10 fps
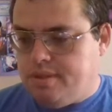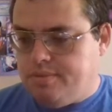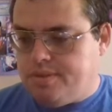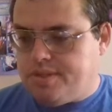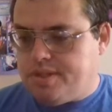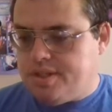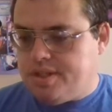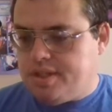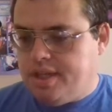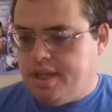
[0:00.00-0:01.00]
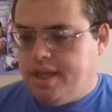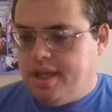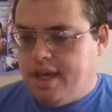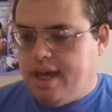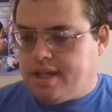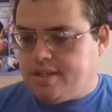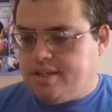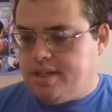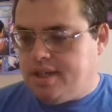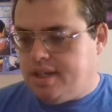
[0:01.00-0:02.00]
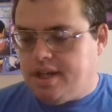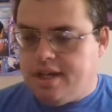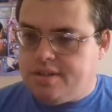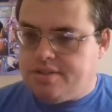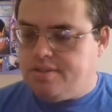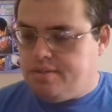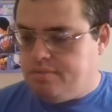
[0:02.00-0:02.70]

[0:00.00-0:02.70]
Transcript: musician, acting out her